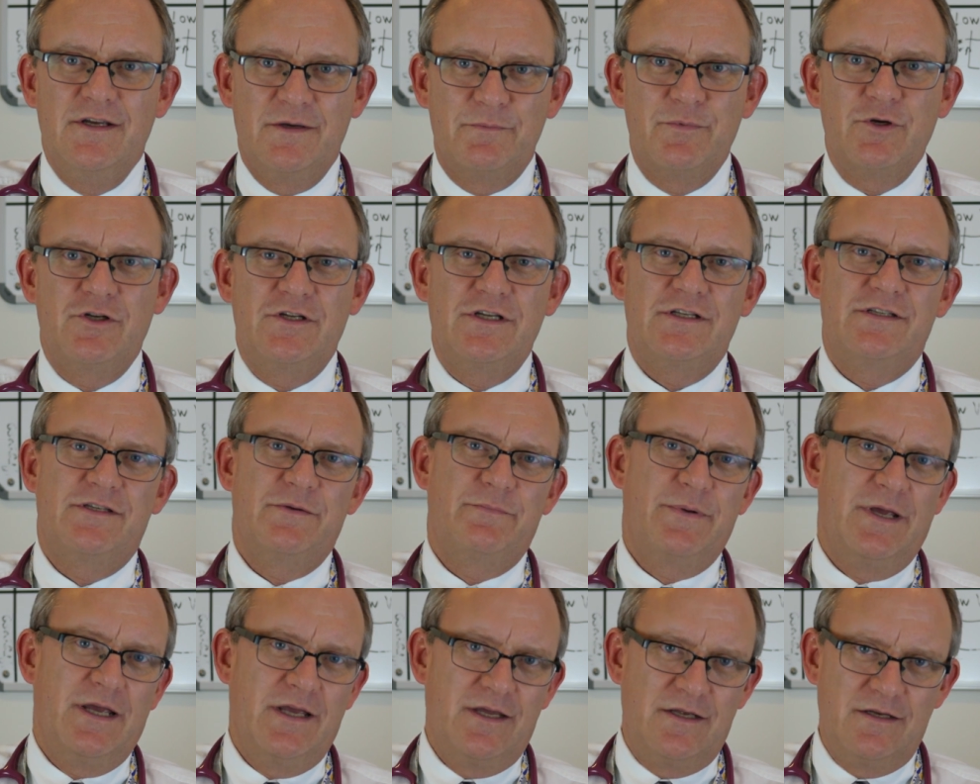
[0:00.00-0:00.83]

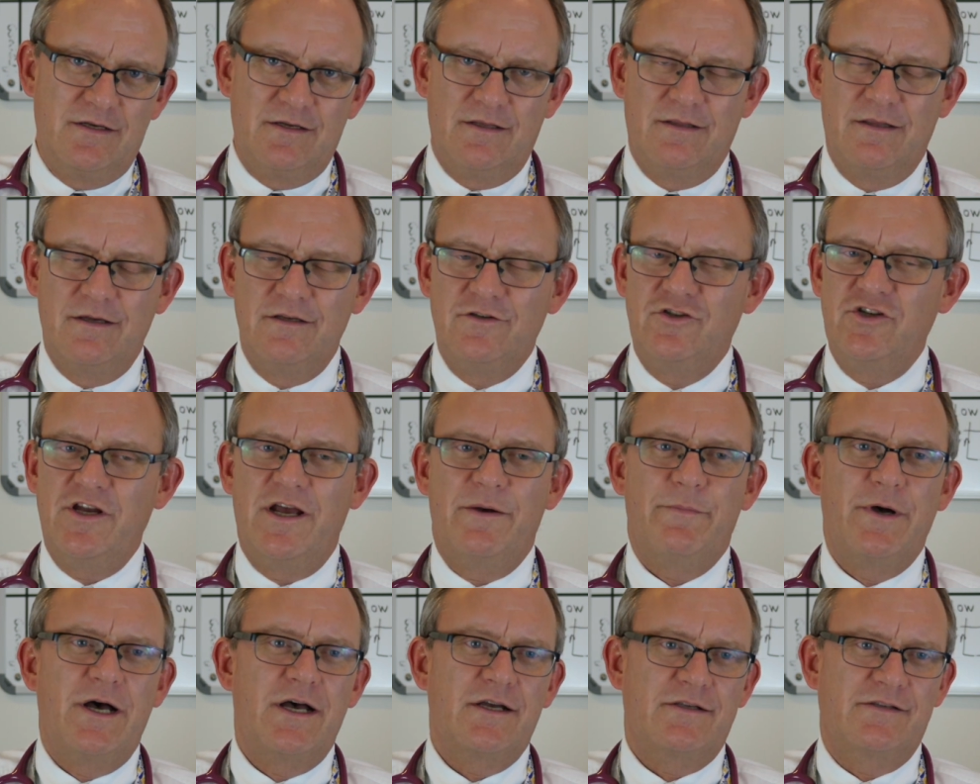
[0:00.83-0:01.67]
participate. The
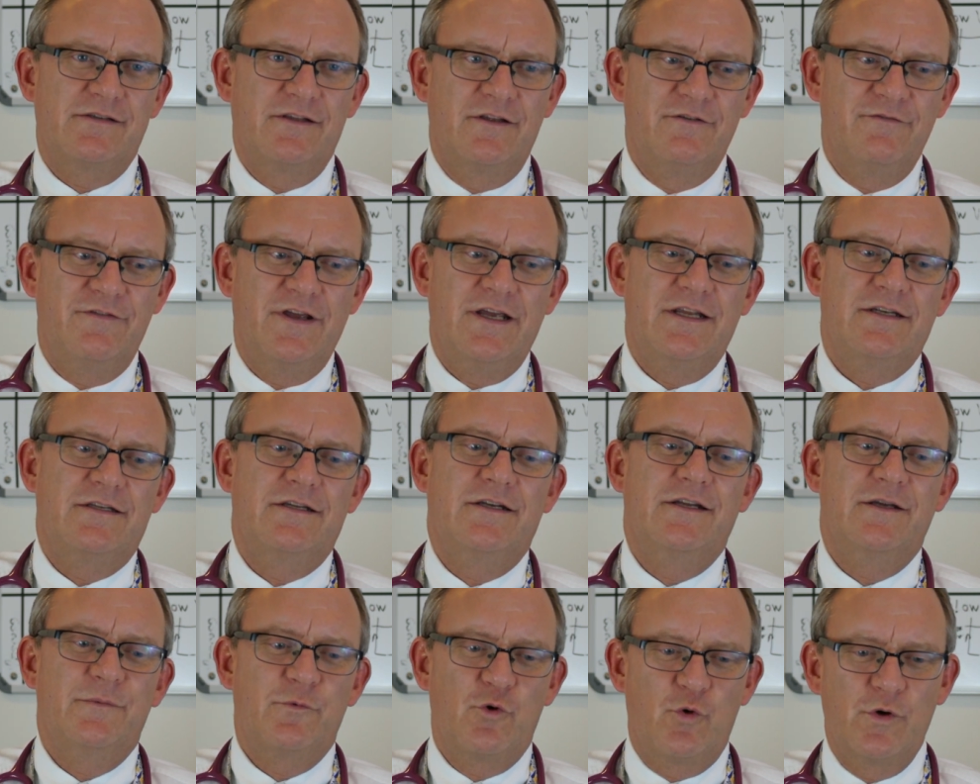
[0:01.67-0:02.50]
GemOx,
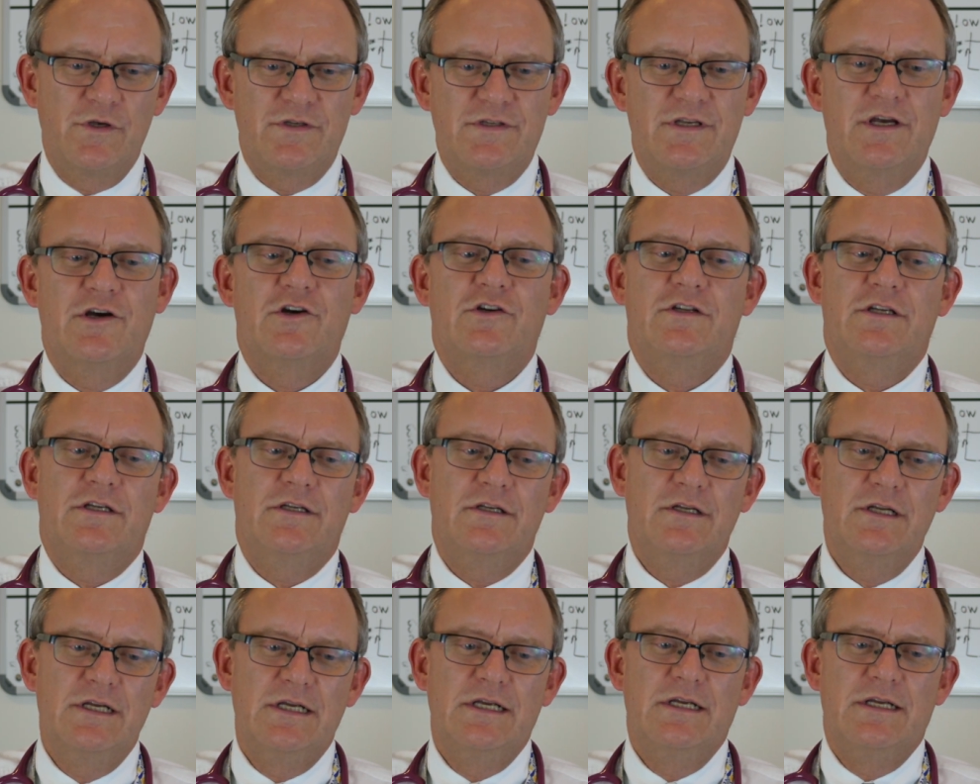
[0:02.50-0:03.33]
lenvatinib,
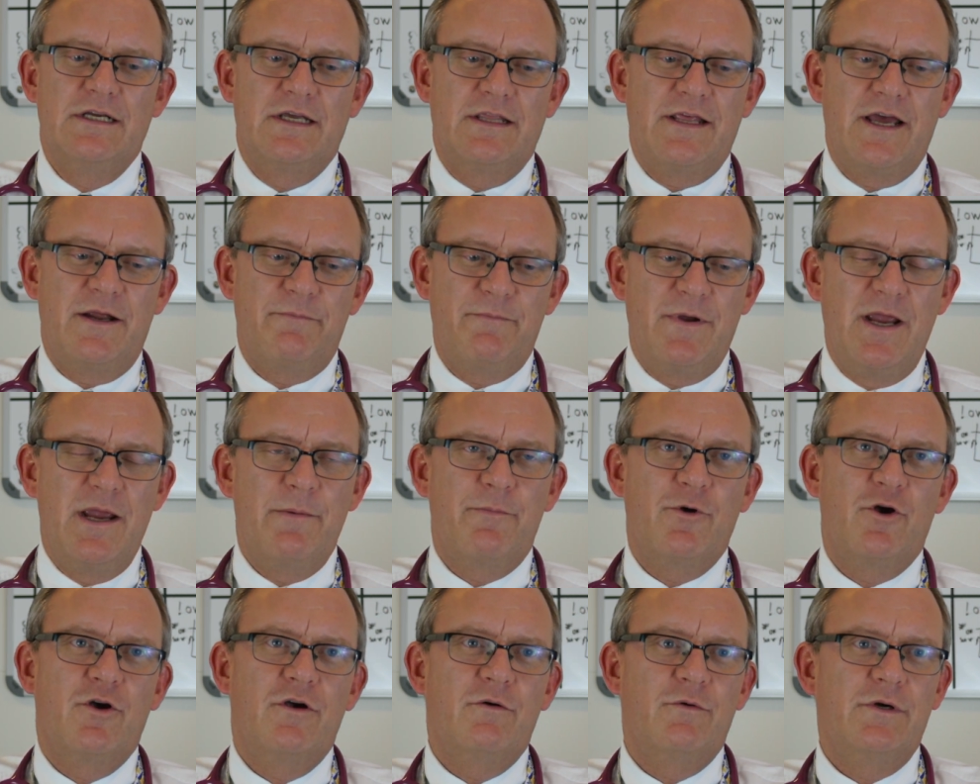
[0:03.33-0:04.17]
quercetin, that
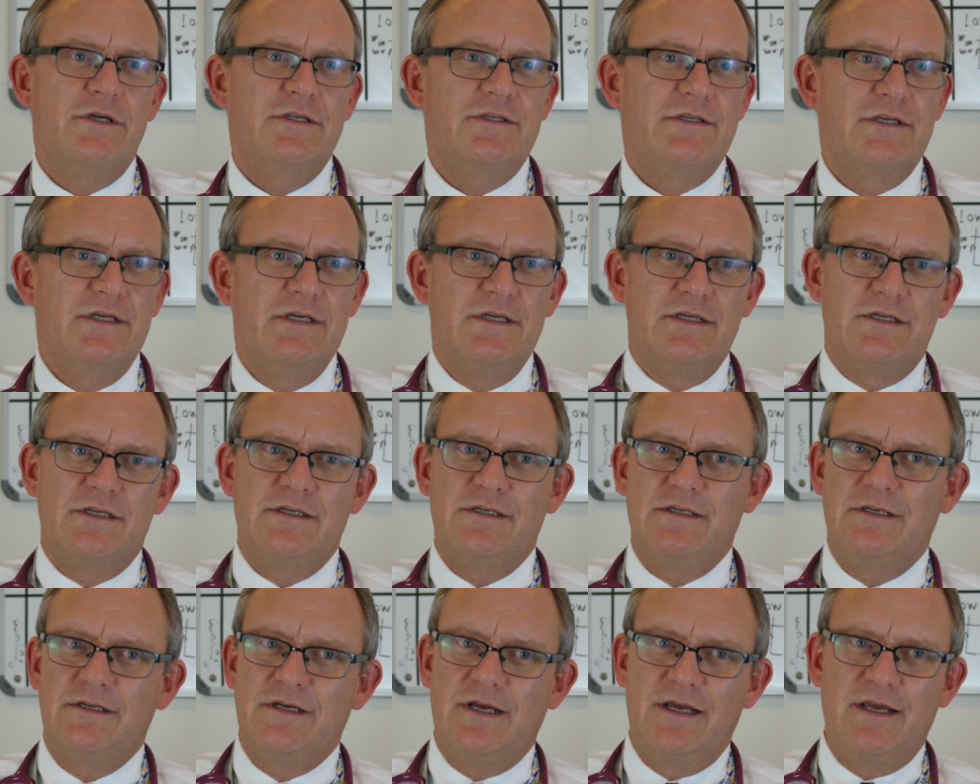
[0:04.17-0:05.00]
paper was
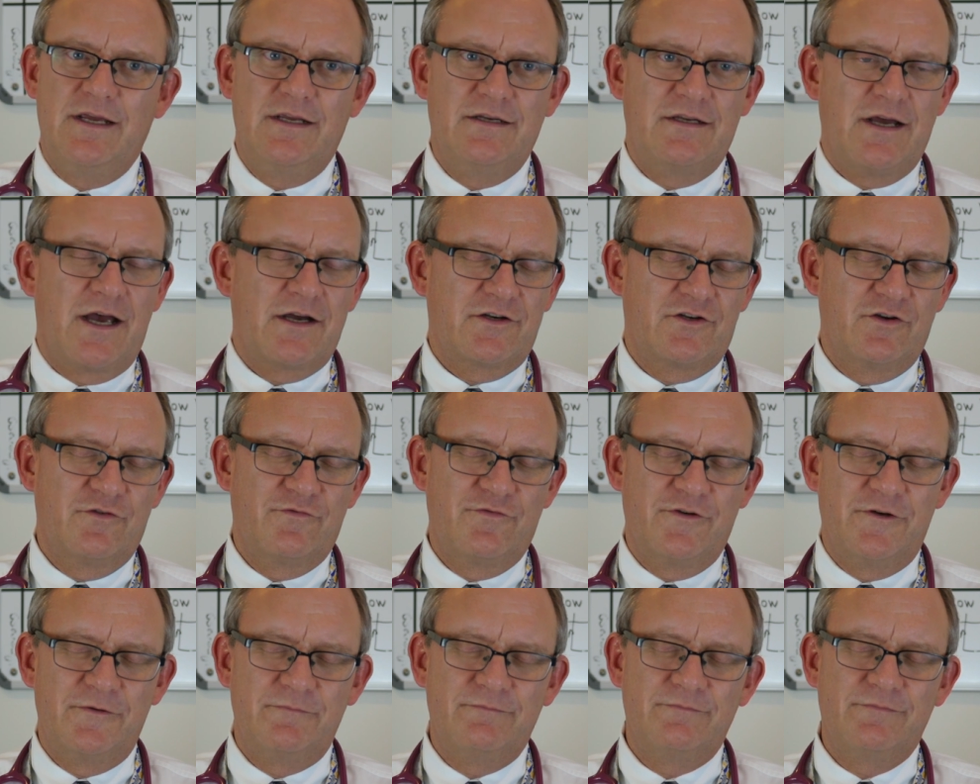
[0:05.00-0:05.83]
a doctor
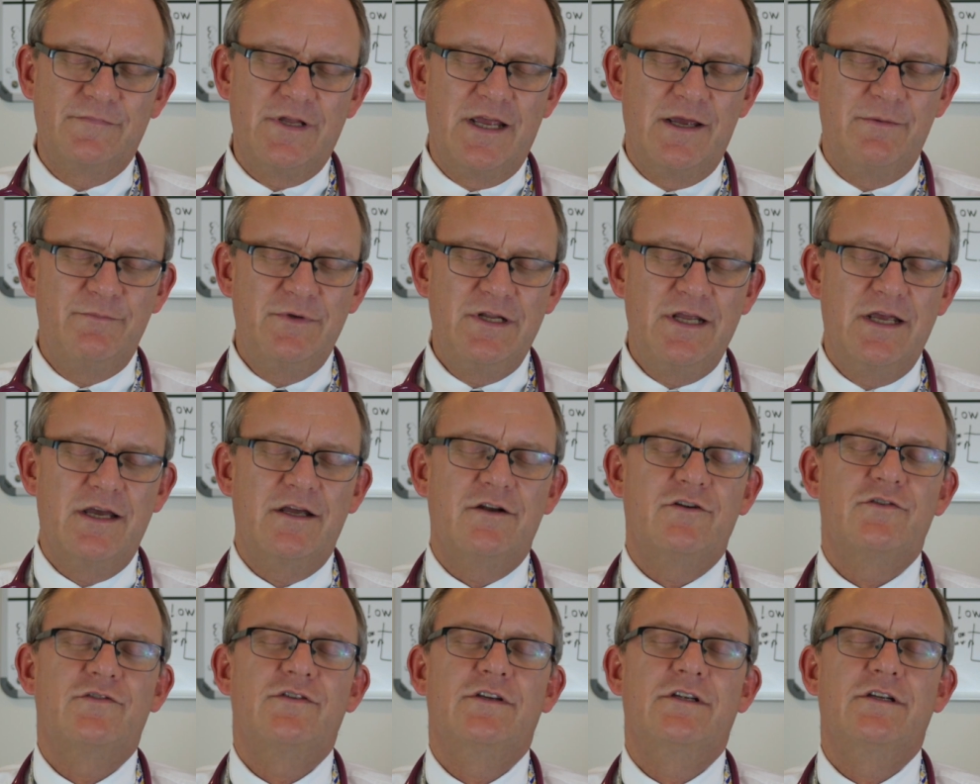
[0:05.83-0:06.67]
from MD
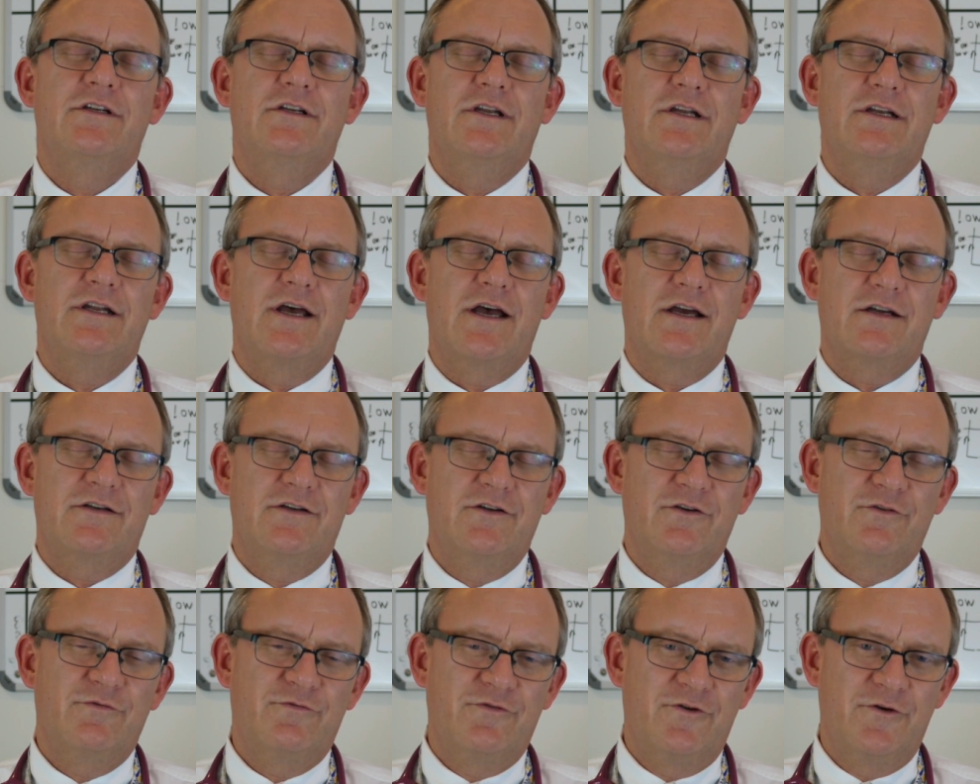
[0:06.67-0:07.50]
Anderson, a
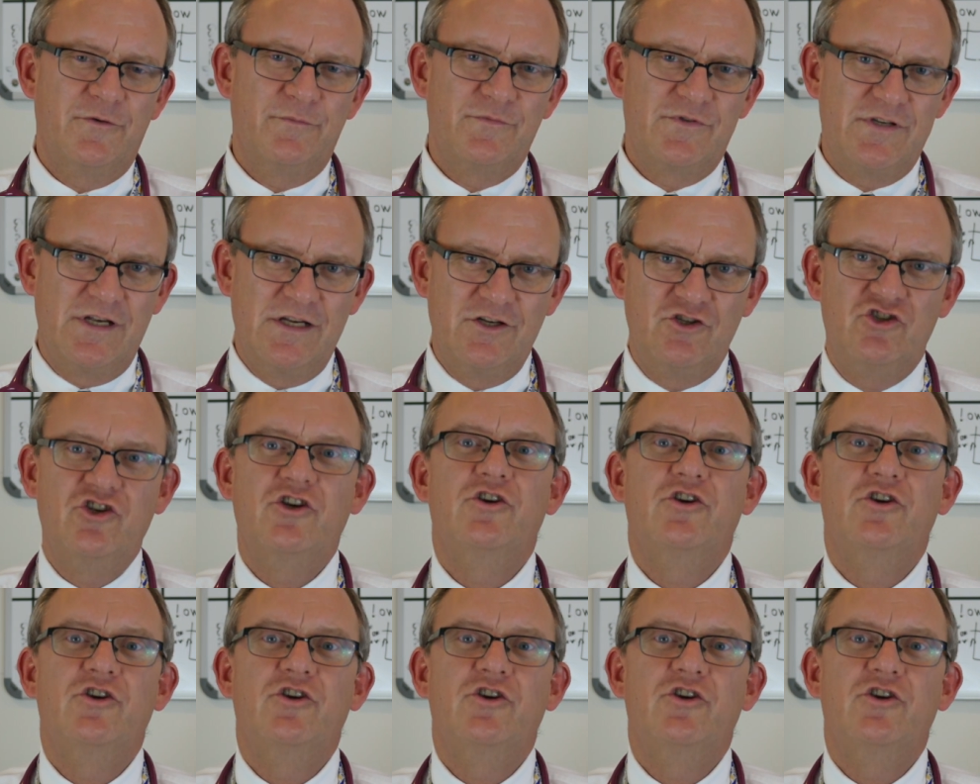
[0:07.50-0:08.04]
doctor from St.